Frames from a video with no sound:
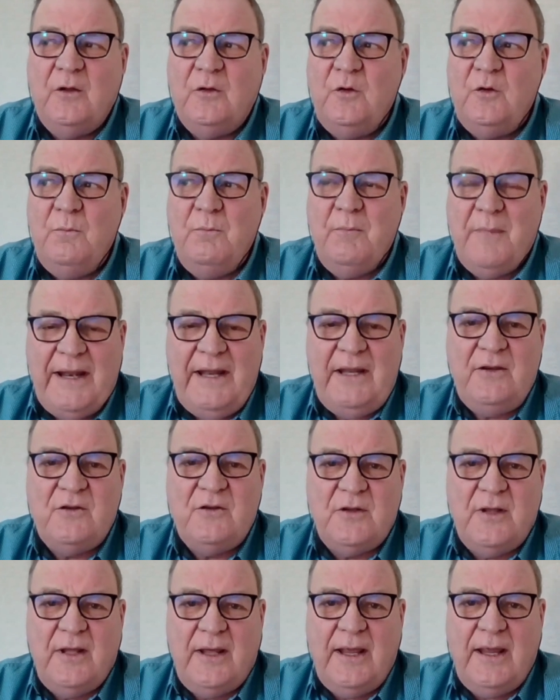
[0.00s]
to
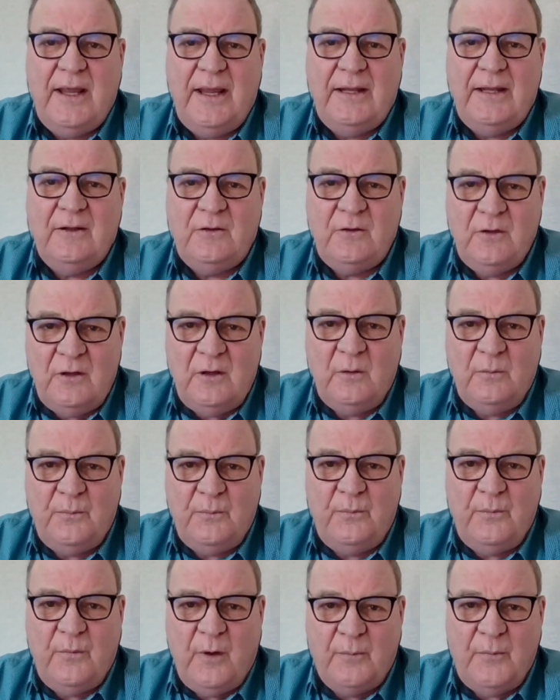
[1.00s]
manage their internal
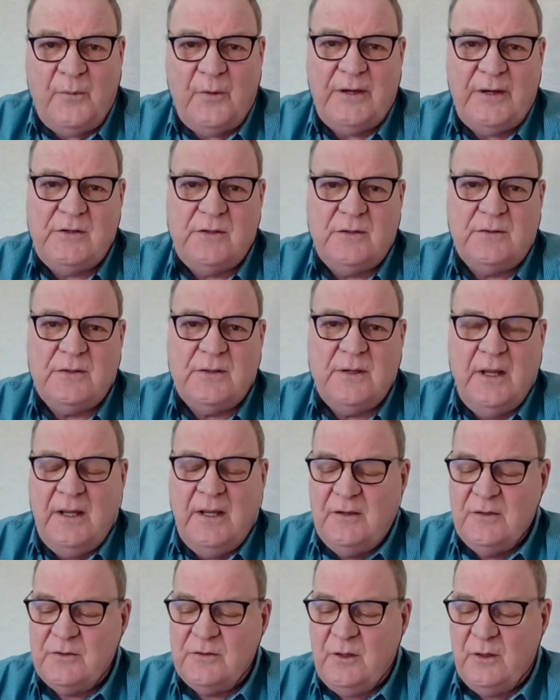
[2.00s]
operations.
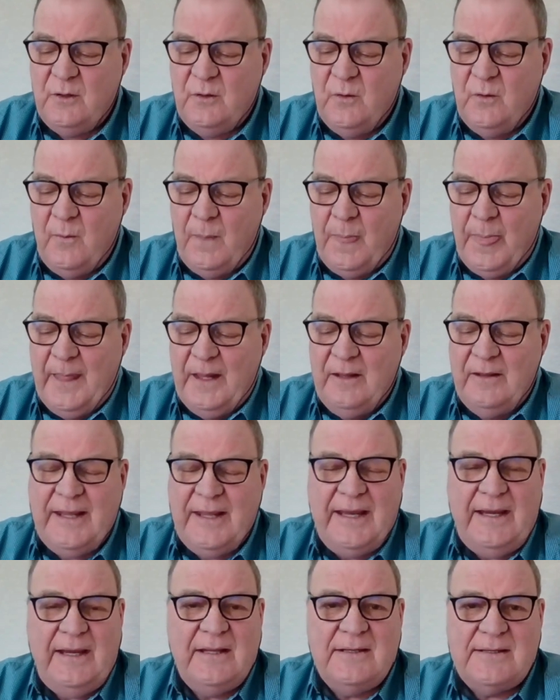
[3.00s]
So
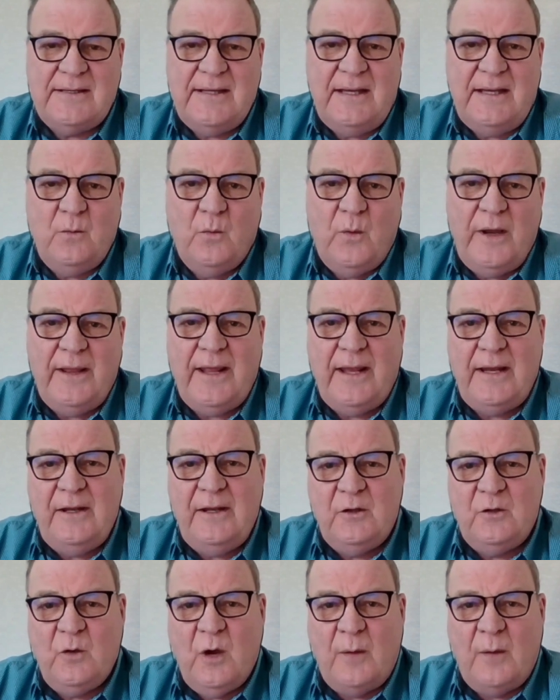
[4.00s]
they can see where they
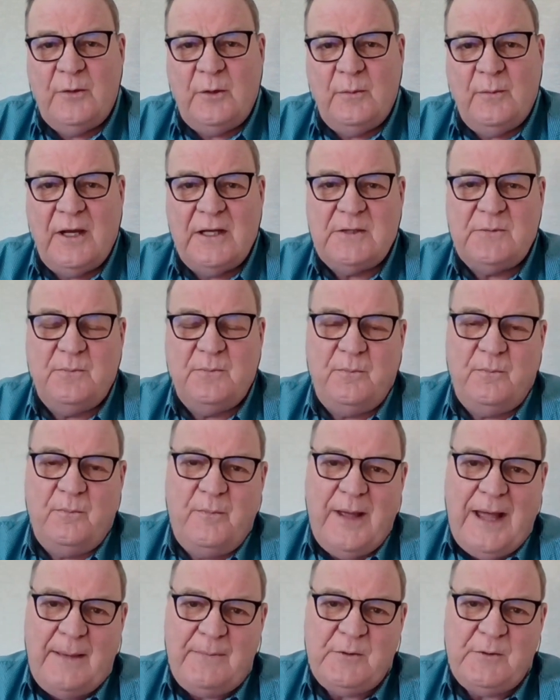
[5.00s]
need to optimize,
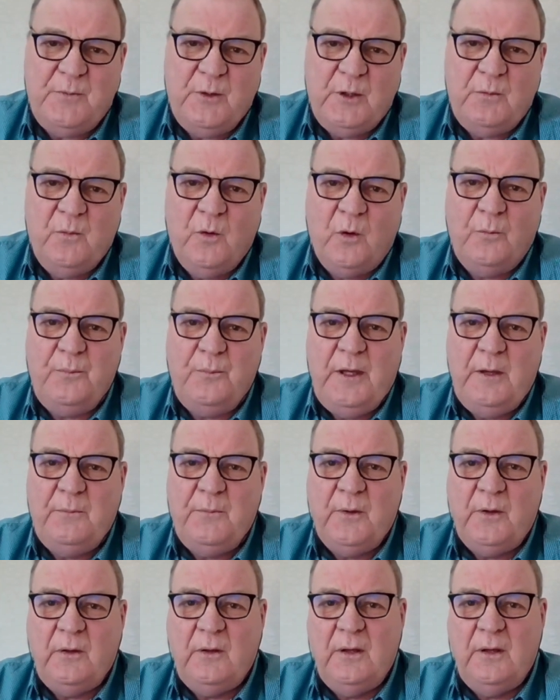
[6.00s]
perhaps put more
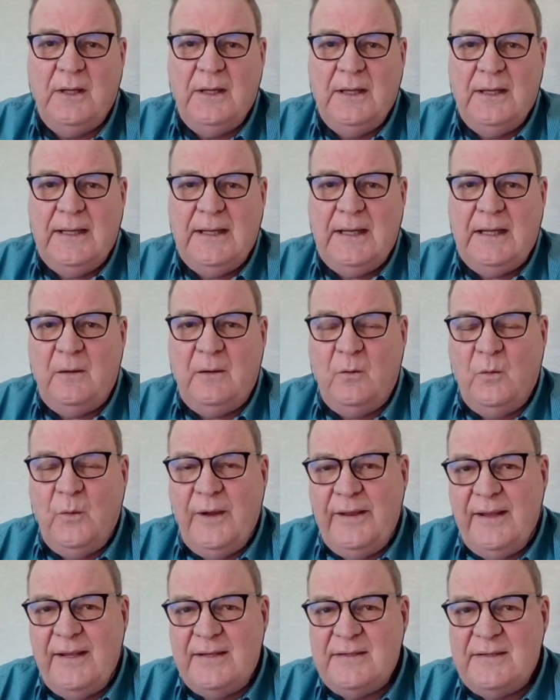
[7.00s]
people,
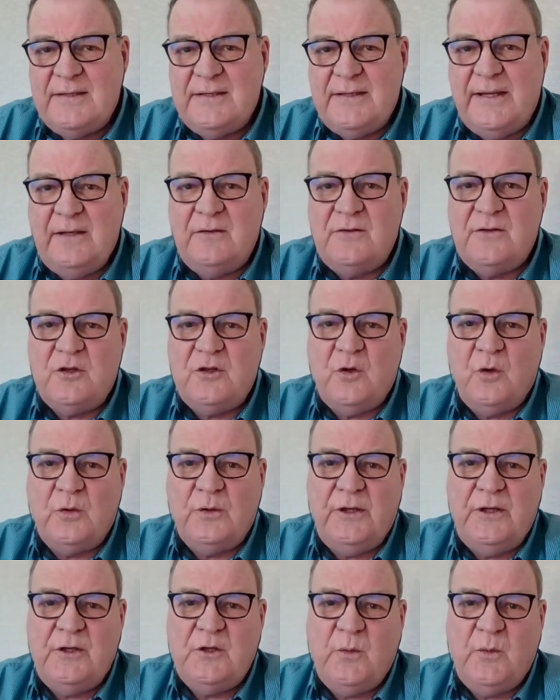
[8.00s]
where there's a skills
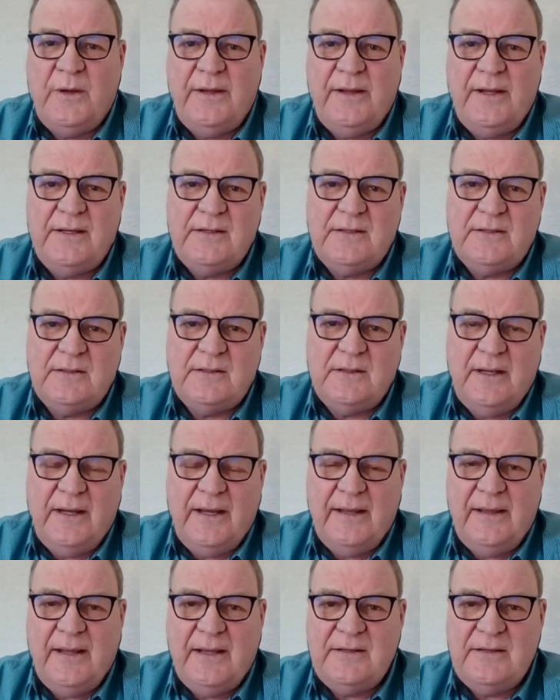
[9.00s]
shortage, where there's
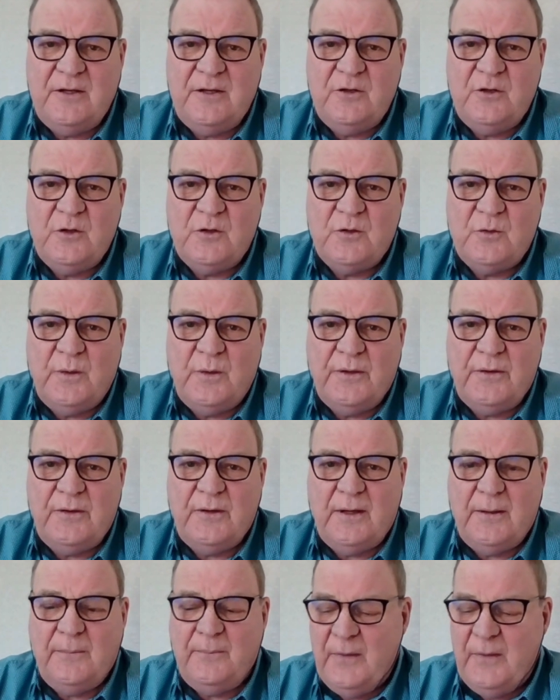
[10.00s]
issues with
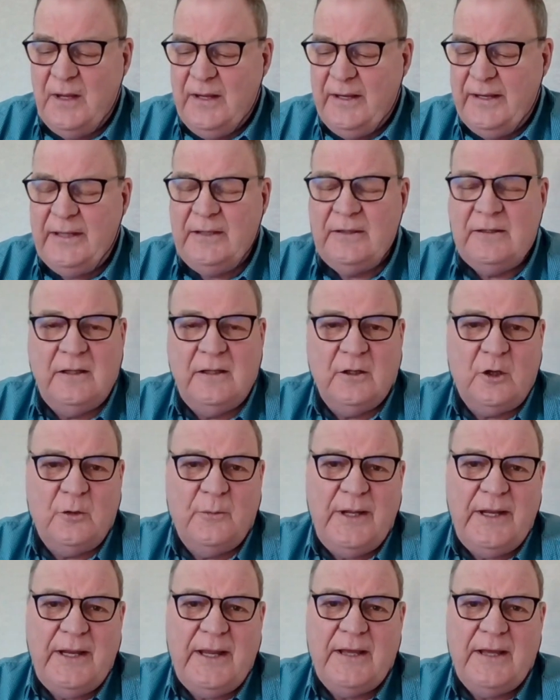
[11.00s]
internal
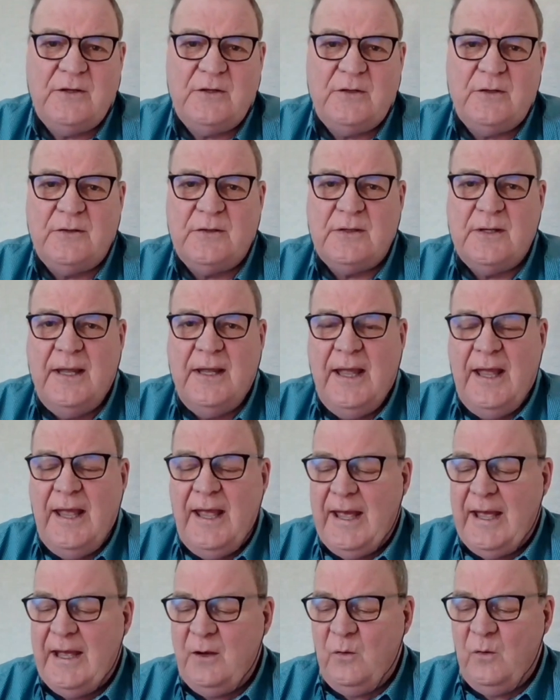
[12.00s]
communications,
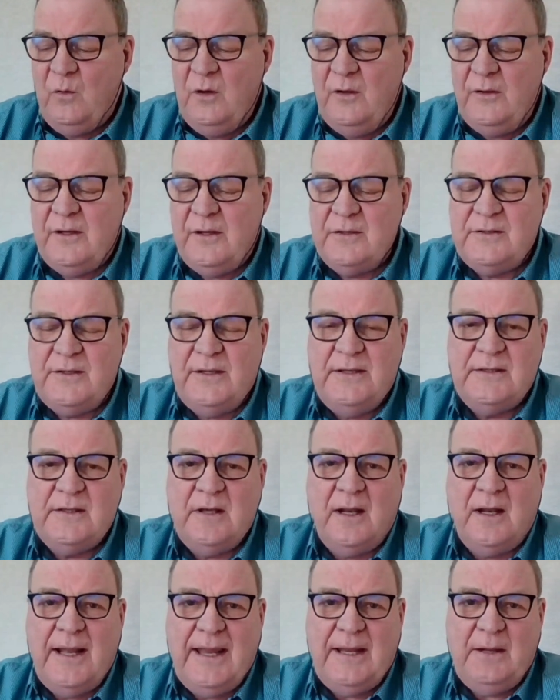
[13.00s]
and all of those things
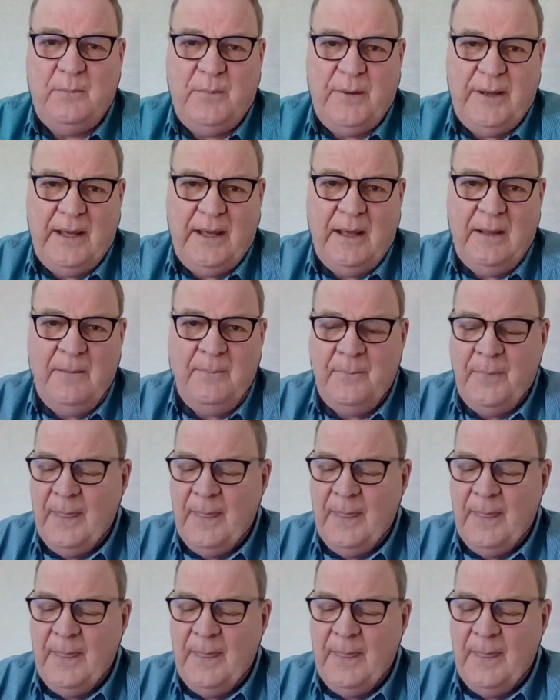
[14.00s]
are laid bare.